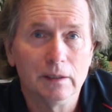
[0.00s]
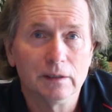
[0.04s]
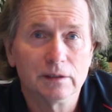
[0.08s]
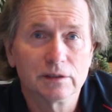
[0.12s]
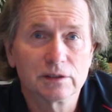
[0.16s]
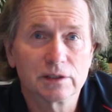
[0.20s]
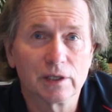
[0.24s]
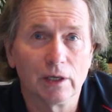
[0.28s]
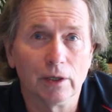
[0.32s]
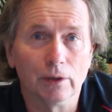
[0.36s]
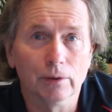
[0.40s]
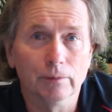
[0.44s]

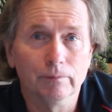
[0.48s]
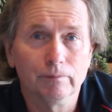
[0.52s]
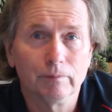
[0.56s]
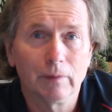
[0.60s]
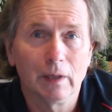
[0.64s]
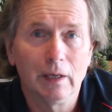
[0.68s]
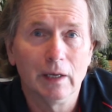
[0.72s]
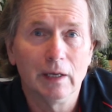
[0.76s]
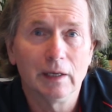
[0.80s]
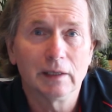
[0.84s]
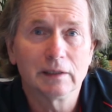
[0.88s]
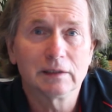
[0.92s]
So
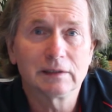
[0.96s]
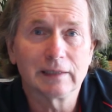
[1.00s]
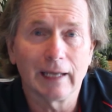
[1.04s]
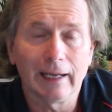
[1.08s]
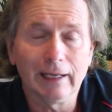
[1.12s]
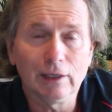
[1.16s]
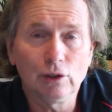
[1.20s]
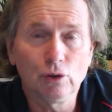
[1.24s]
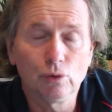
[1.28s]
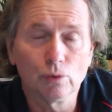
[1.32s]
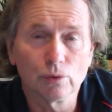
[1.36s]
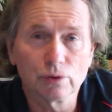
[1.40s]

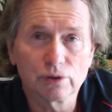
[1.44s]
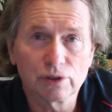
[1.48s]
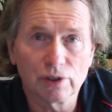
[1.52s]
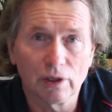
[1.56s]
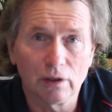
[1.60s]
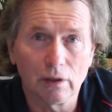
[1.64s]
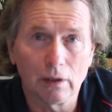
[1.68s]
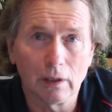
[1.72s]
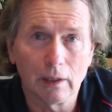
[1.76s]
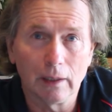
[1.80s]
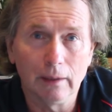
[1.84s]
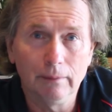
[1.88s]
take your
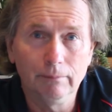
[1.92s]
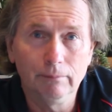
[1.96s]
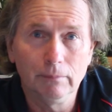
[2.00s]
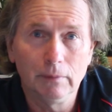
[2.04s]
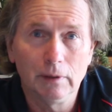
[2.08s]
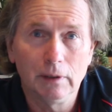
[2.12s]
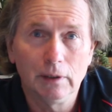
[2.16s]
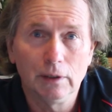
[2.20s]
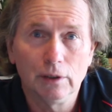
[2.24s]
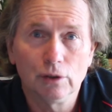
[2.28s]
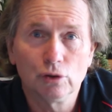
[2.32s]
time